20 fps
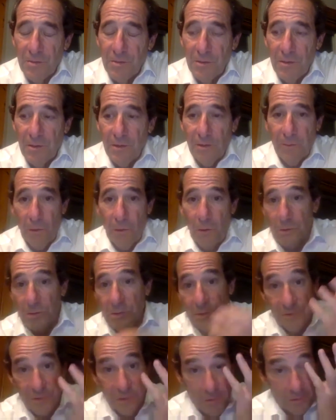and the
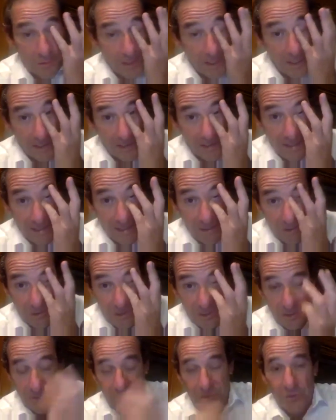polls have shown that. And that
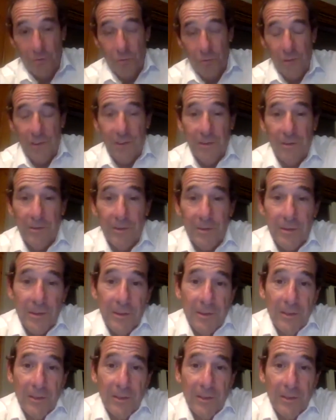also triggered,